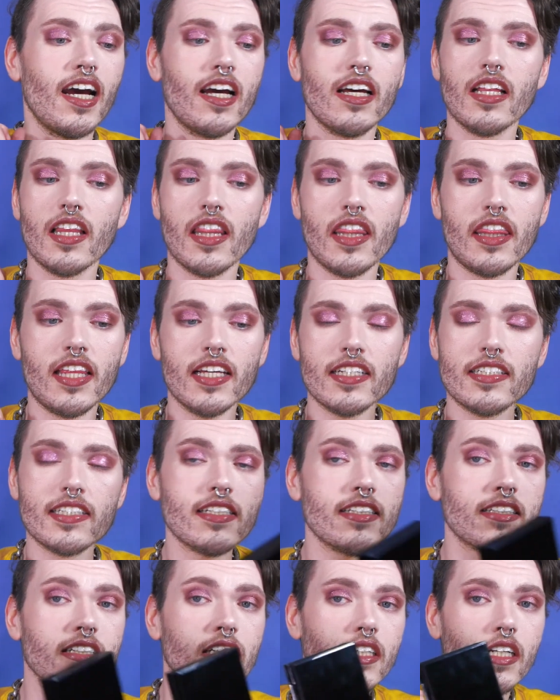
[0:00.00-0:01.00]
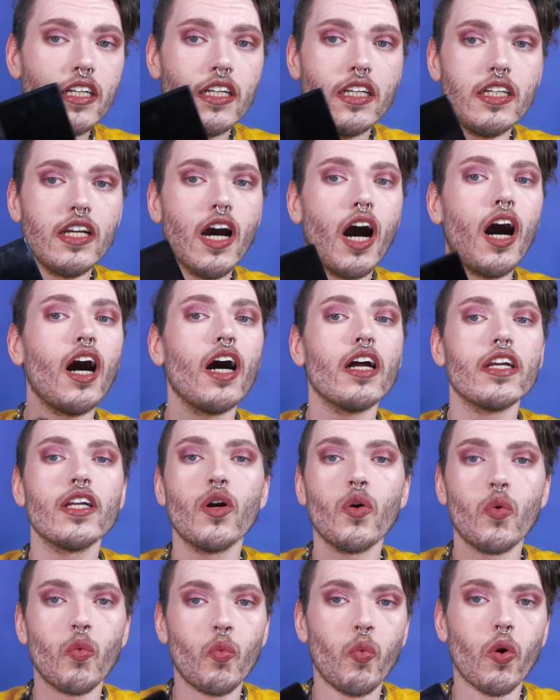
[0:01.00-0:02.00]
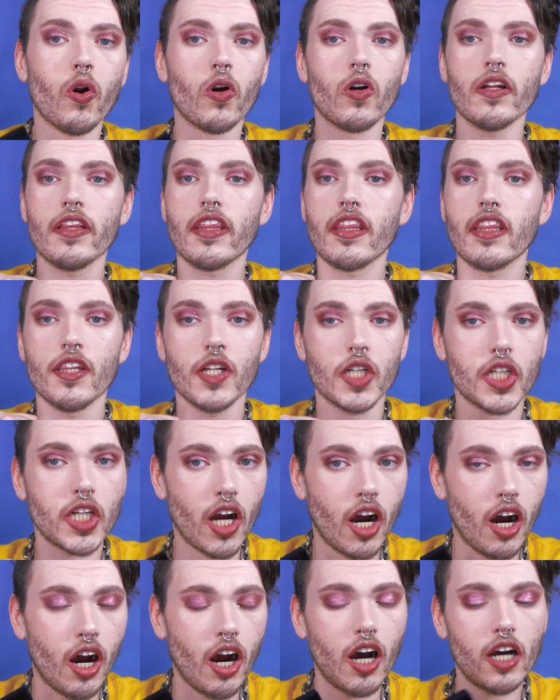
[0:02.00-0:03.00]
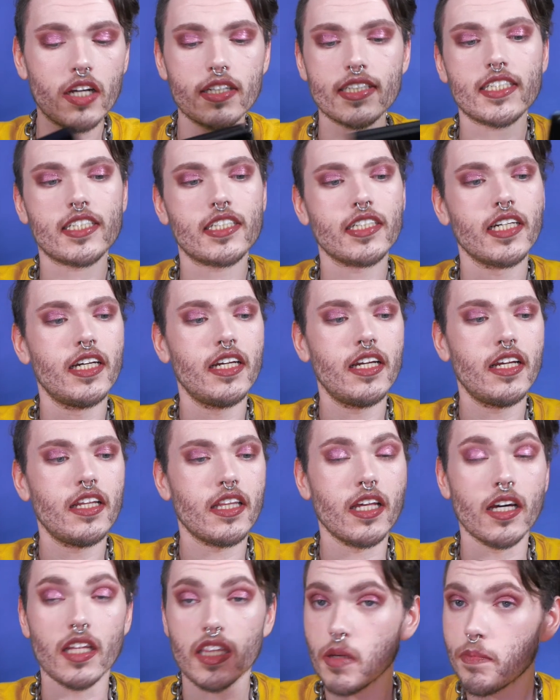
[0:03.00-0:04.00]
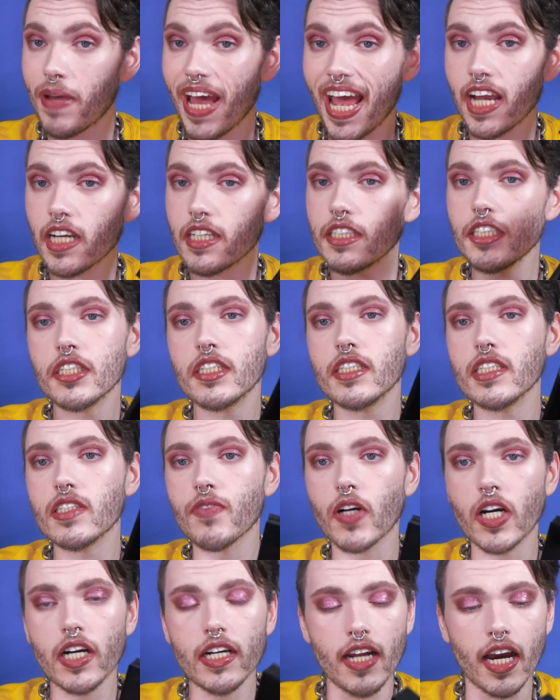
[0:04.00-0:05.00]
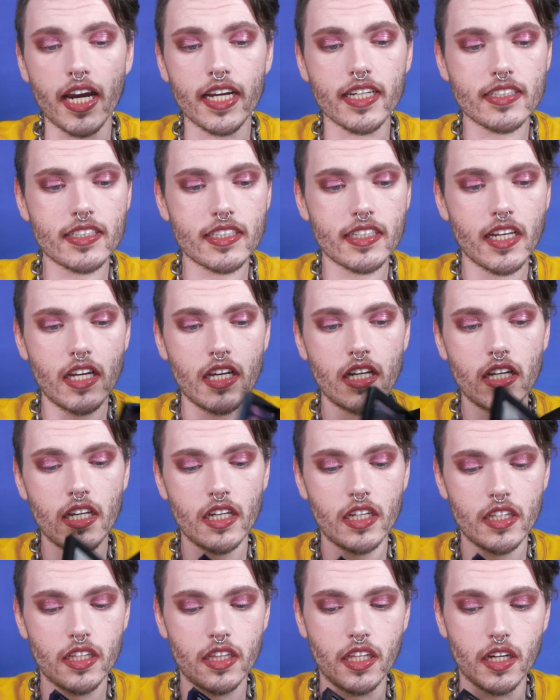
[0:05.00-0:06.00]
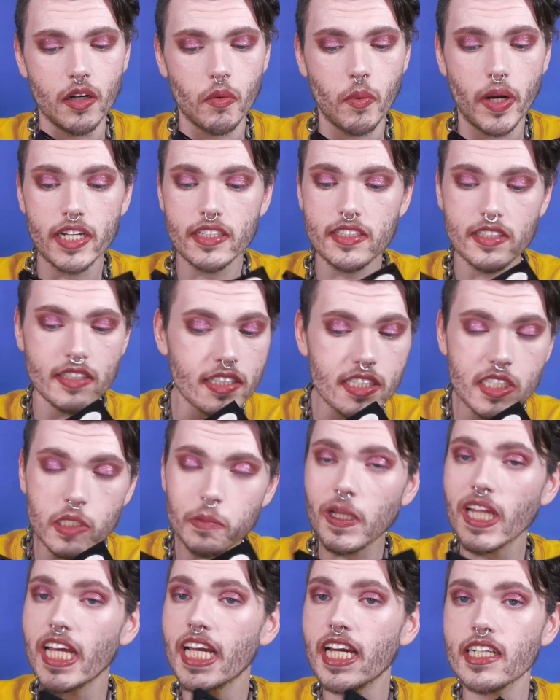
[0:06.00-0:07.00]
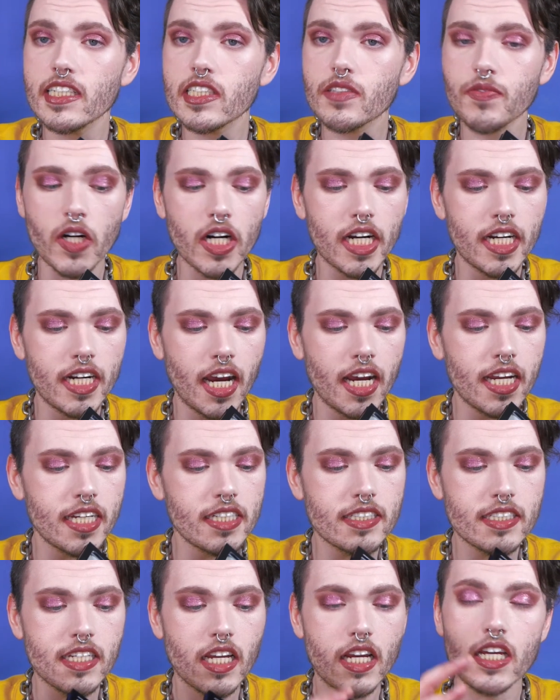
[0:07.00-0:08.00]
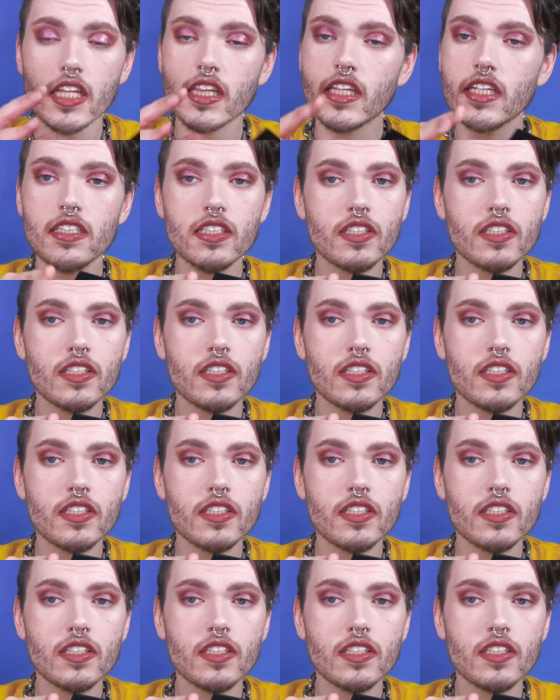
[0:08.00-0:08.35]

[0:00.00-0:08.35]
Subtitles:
this is not worth the cost. The packaging is very nice. The way it's displayed is very nice. These